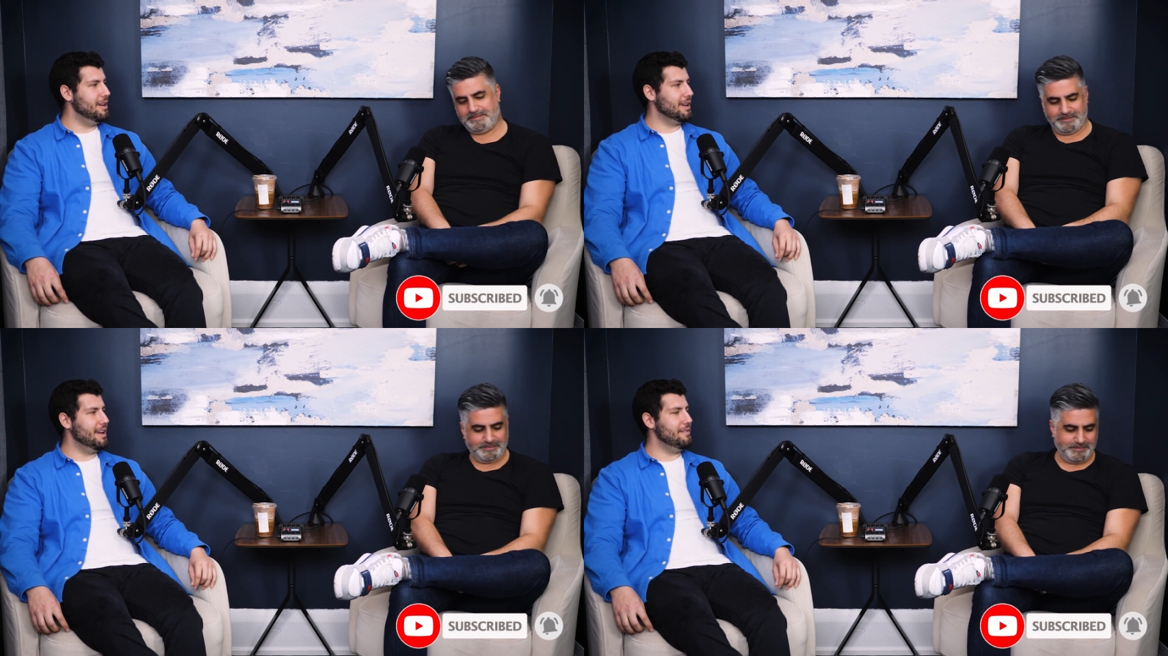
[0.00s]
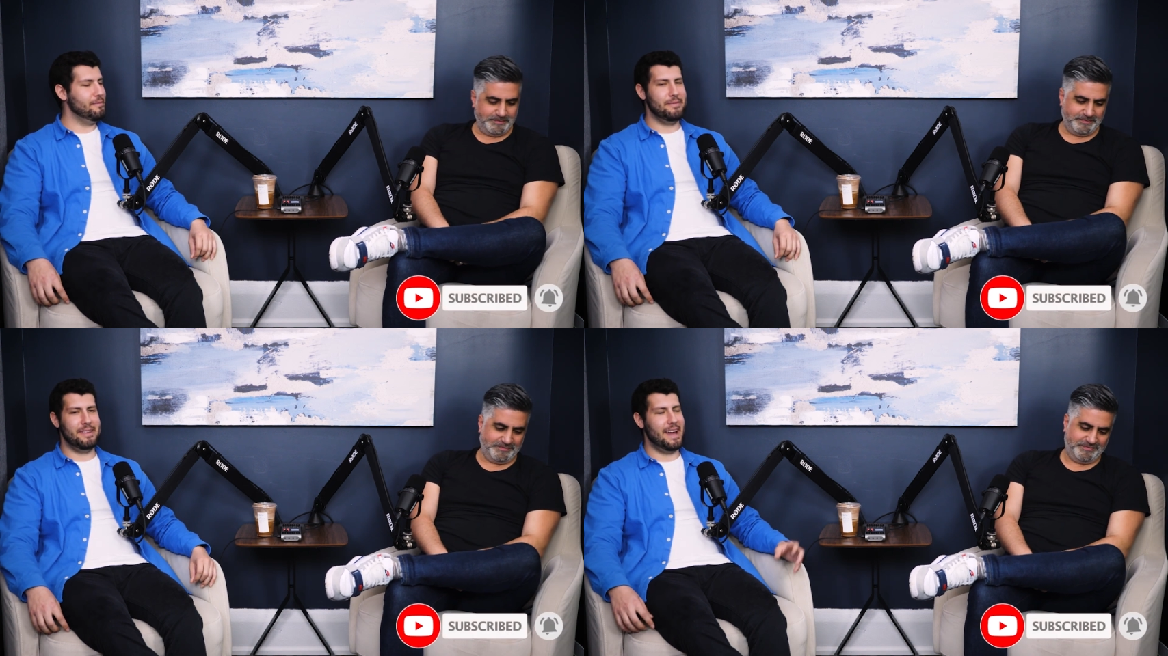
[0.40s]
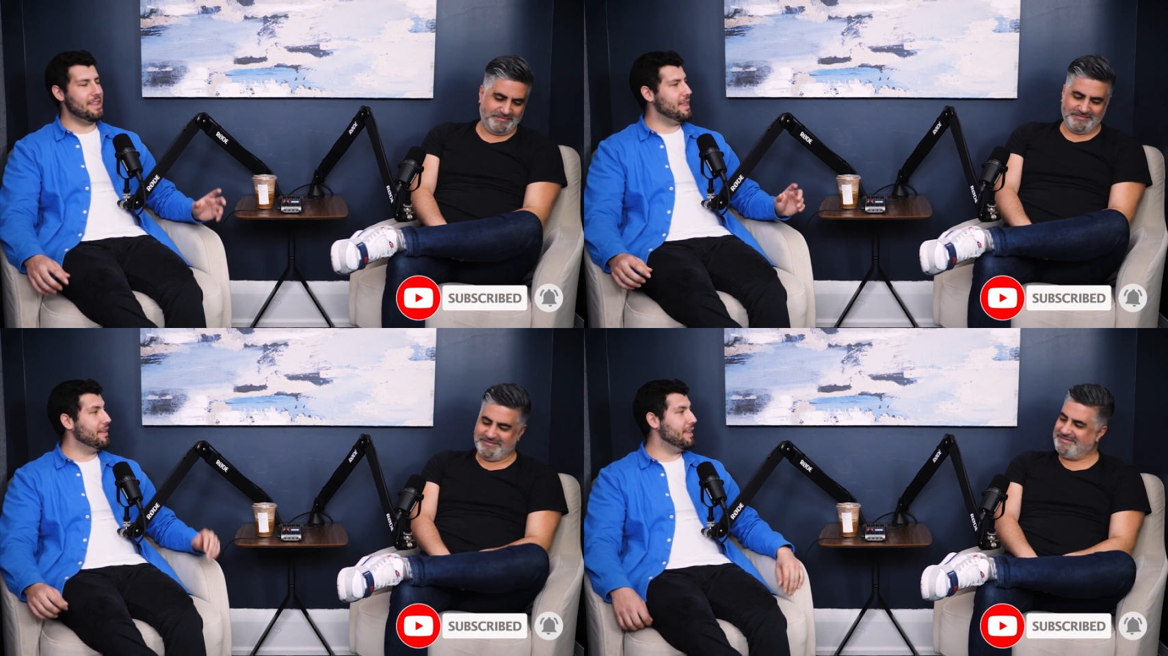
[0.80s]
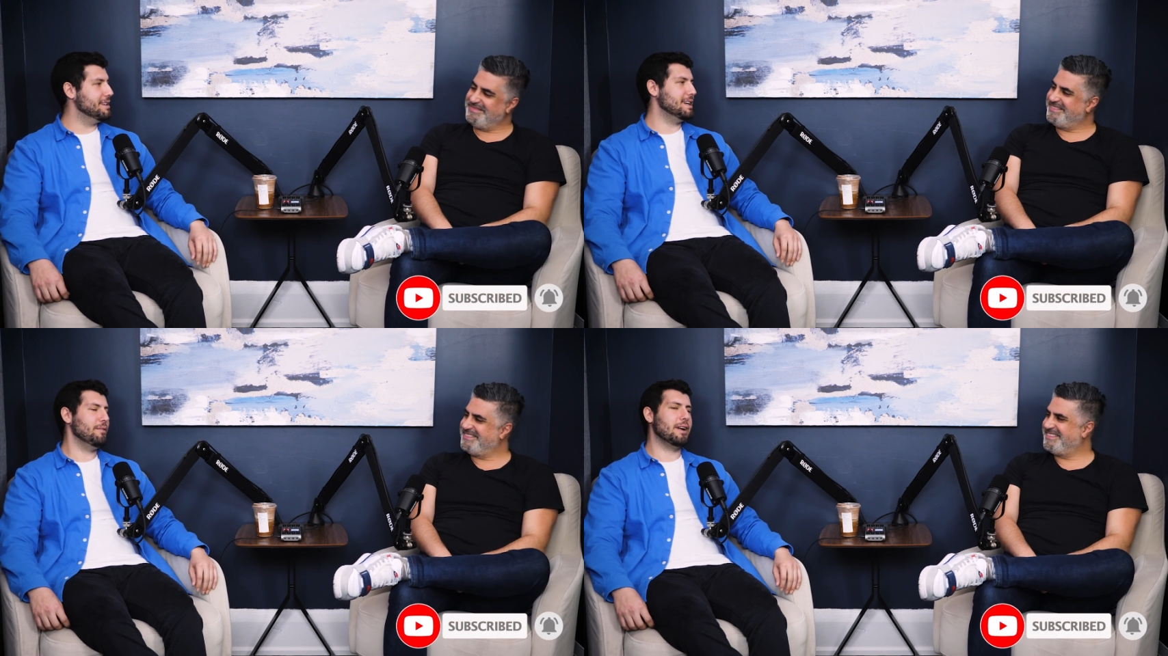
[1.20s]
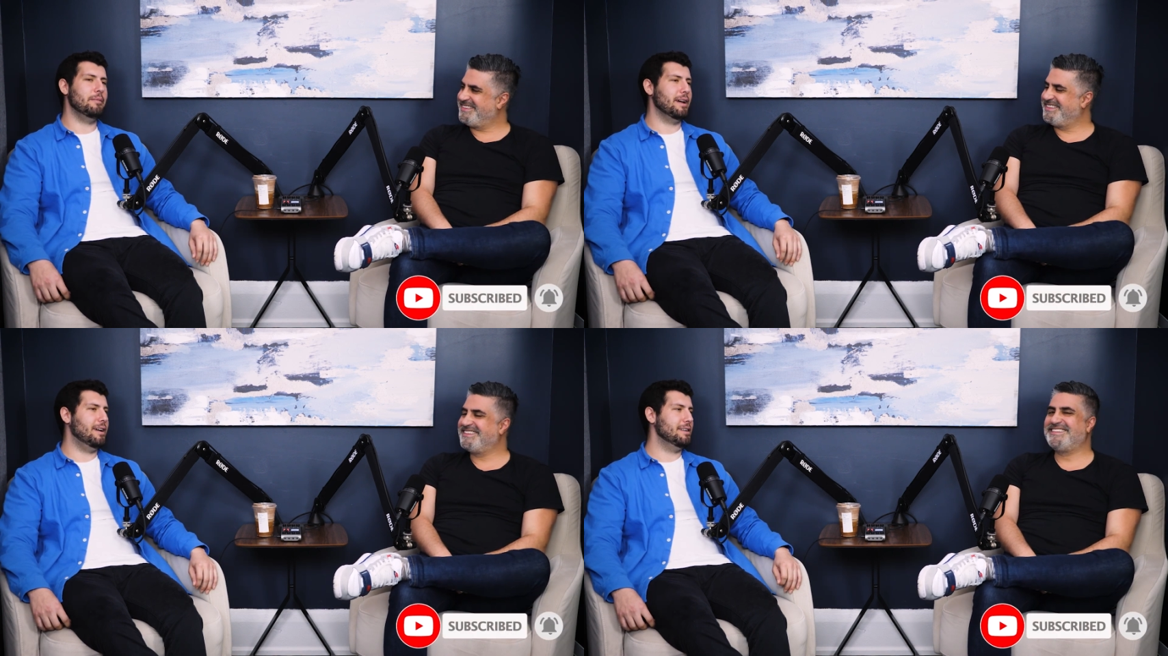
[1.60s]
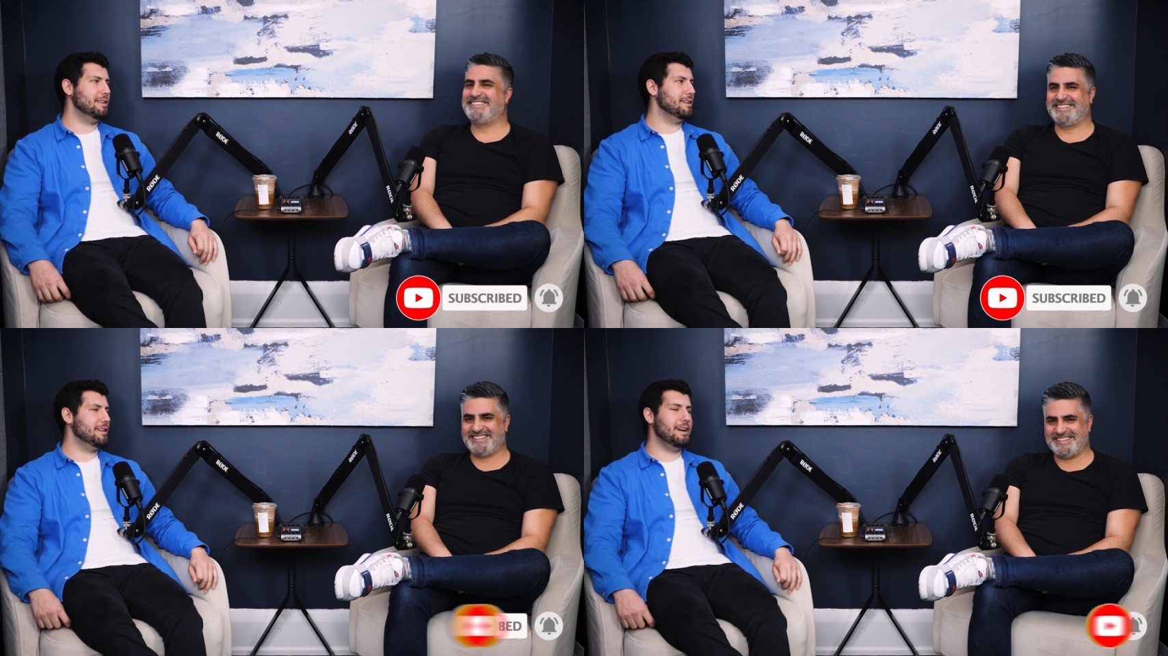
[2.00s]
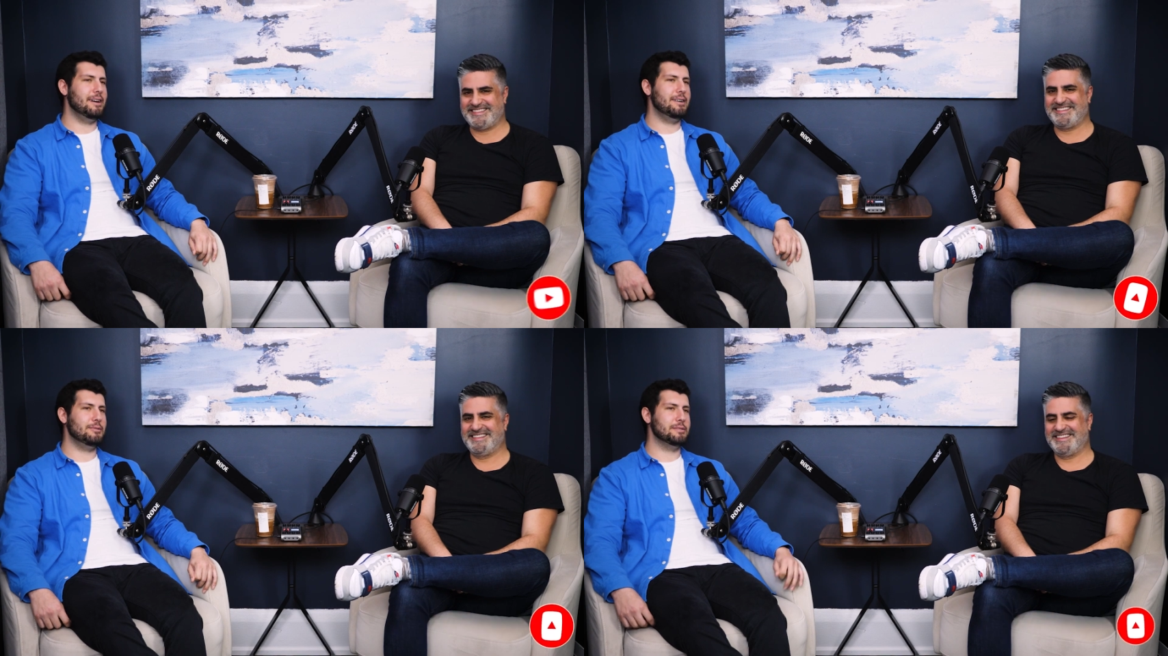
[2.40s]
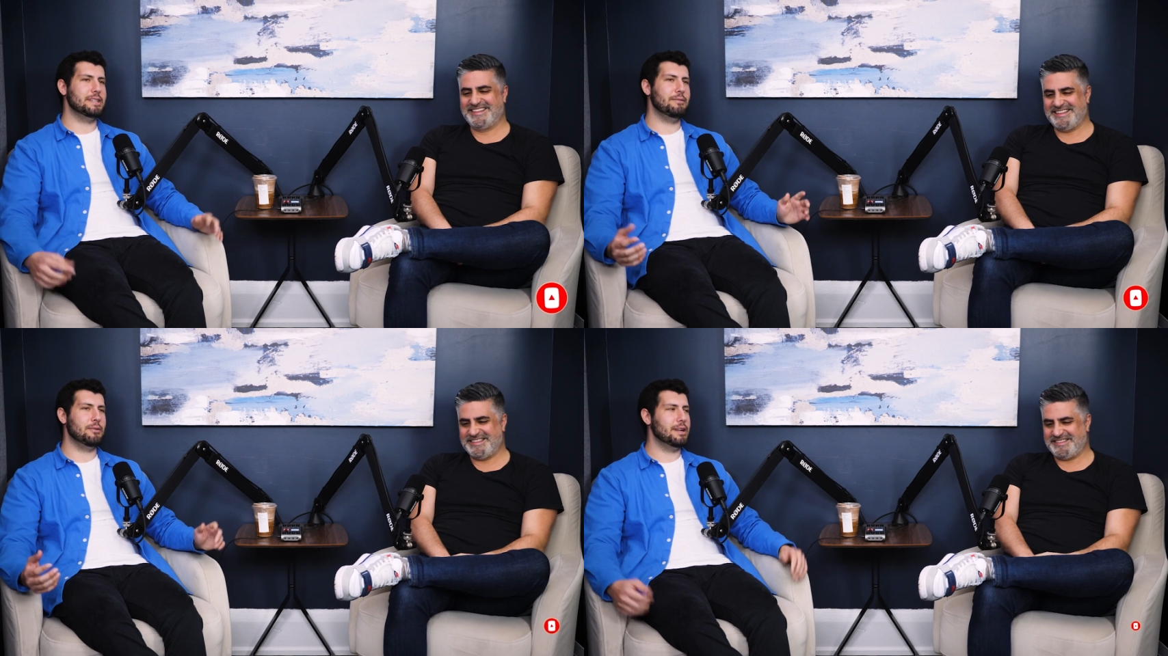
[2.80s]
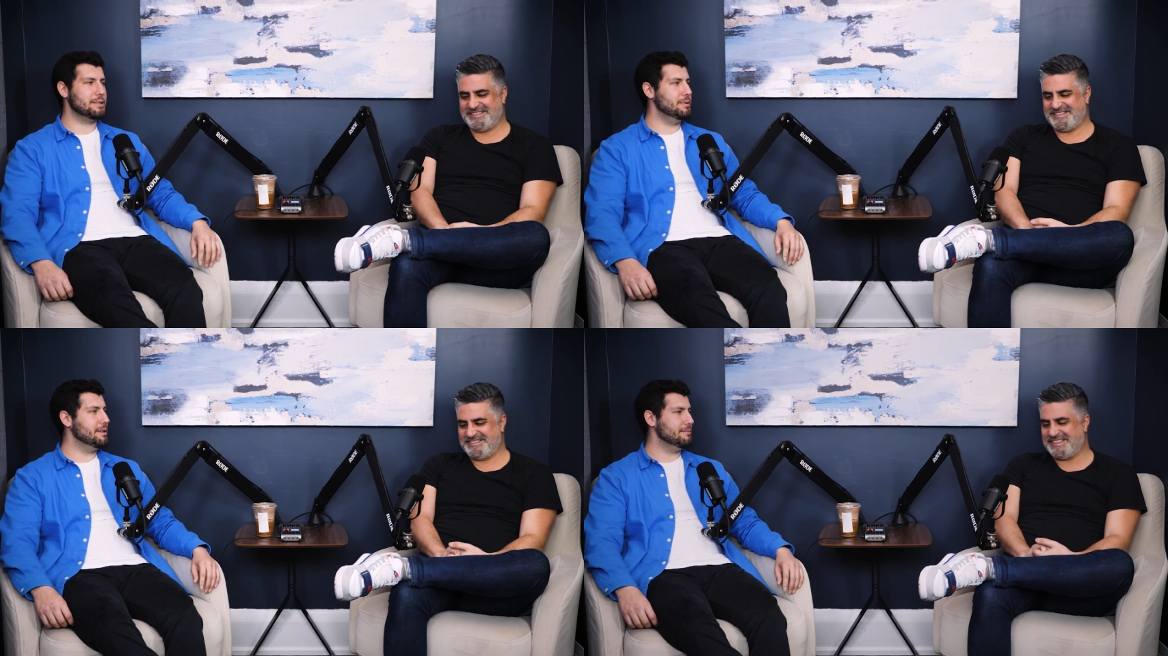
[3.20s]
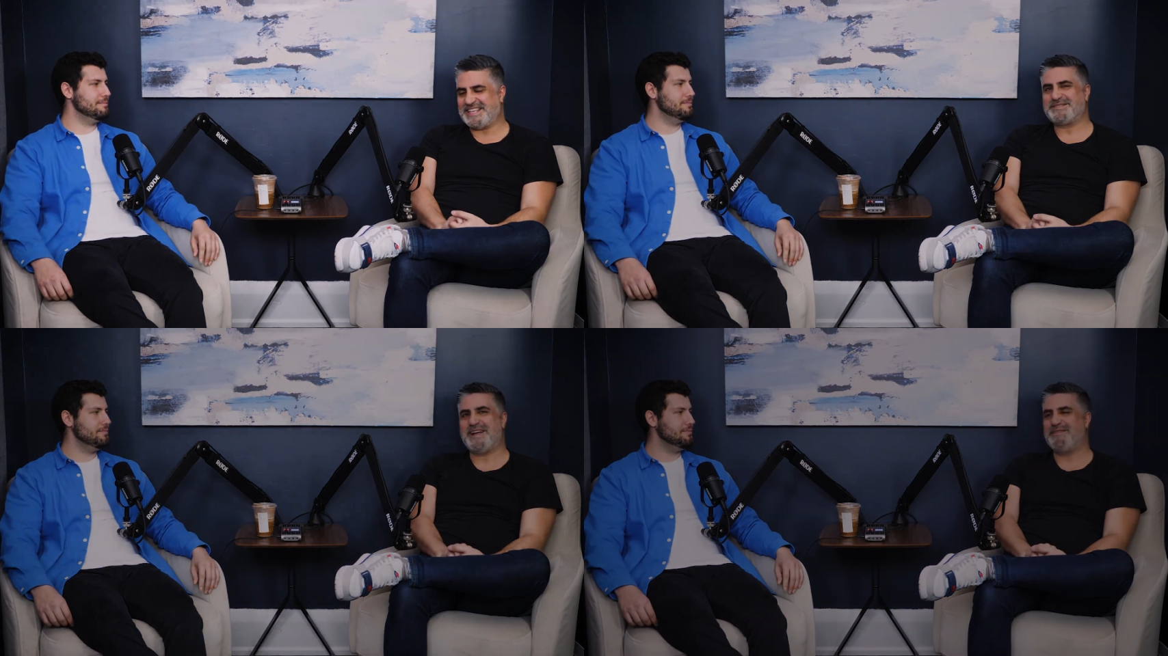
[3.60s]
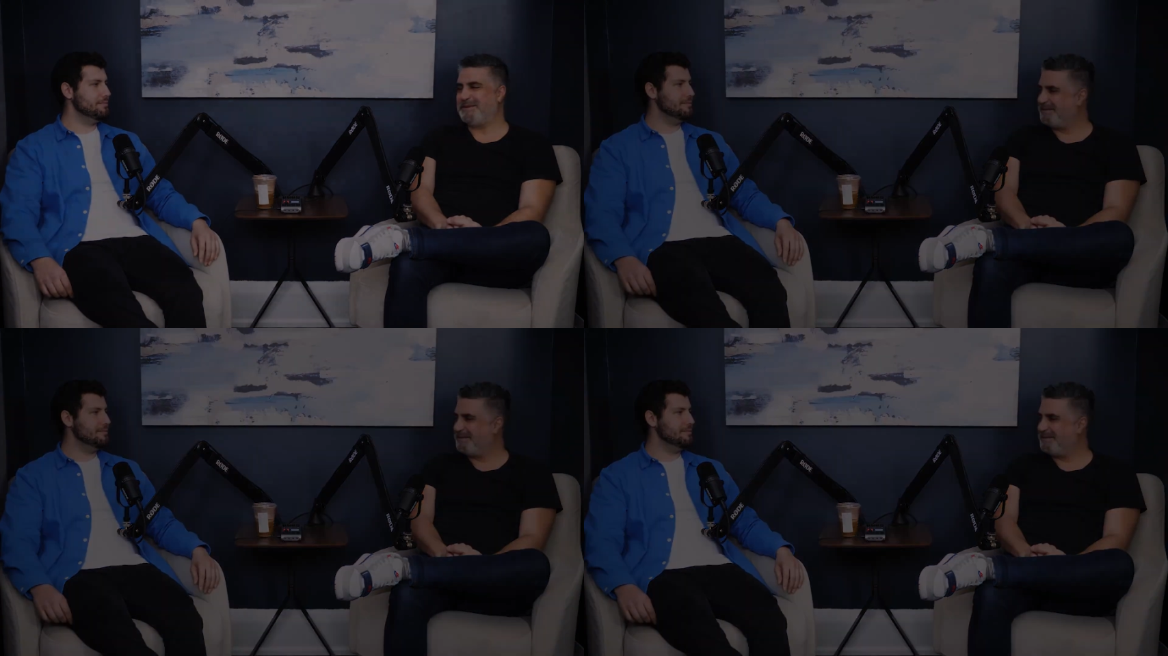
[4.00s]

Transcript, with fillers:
Speaker 1: Again, yeah. Th- thanks again for coming on, and uh, we'll see everyone next week. Thanks for having